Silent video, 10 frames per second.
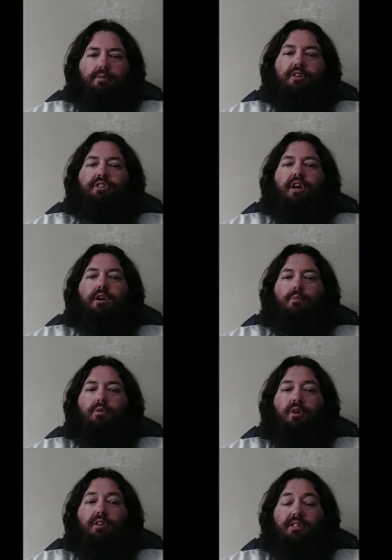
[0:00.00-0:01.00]
This channel
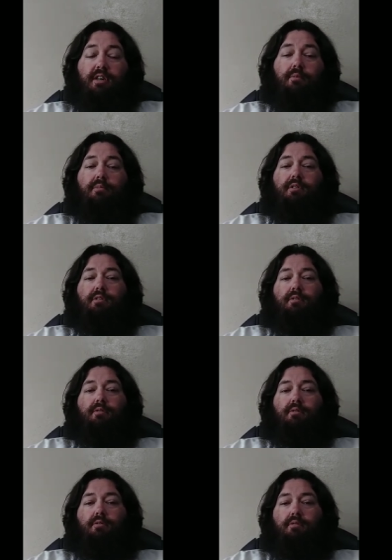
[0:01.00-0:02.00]
will attempt
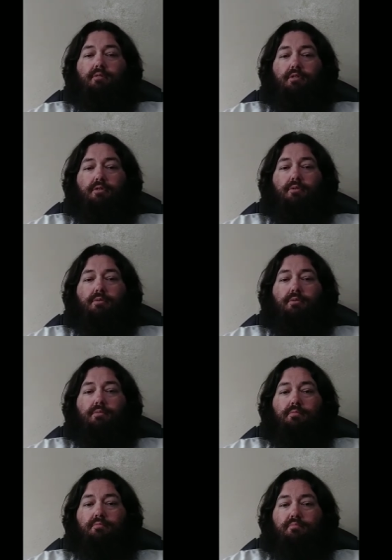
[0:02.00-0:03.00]

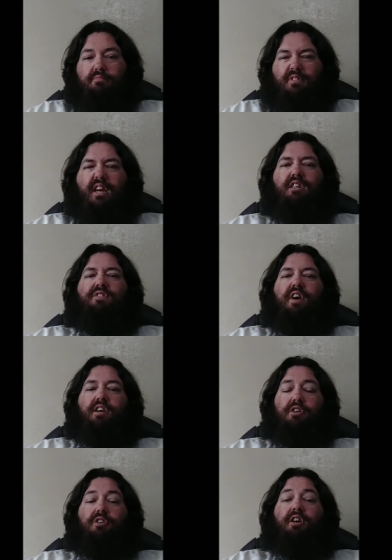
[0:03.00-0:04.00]
to satisfy
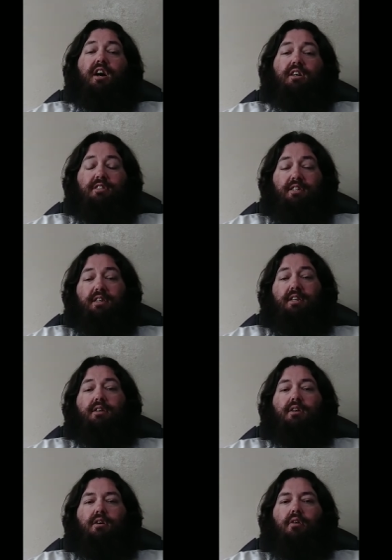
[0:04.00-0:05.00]

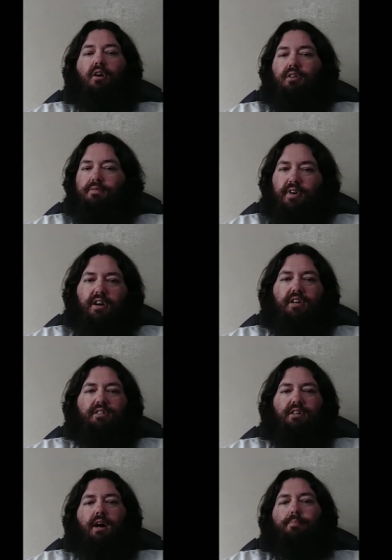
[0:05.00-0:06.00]
curiosity on
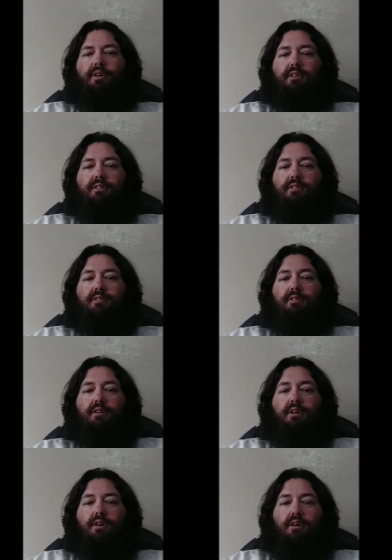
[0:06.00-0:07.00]
various topics
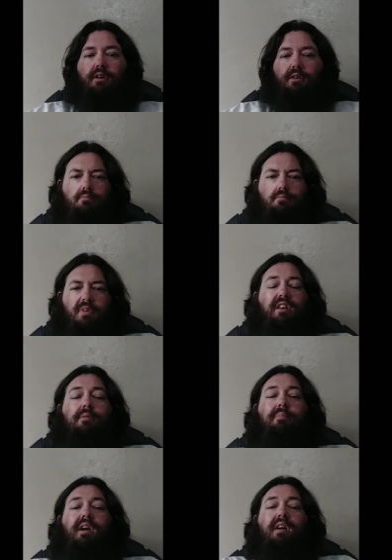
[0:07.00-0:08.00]
and
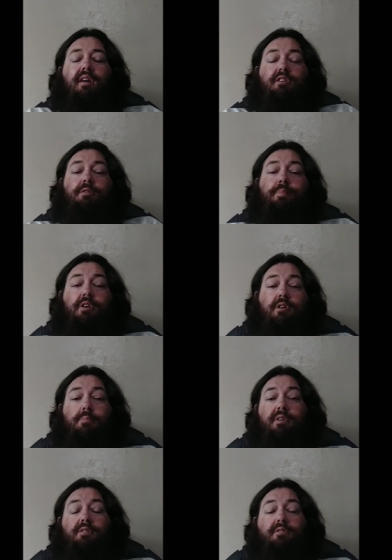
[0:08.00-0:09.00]
to make
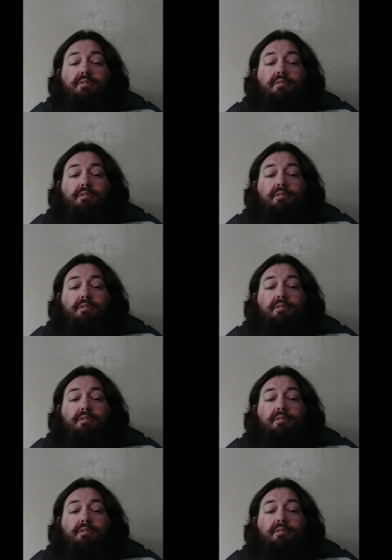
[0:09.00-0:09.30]
experiments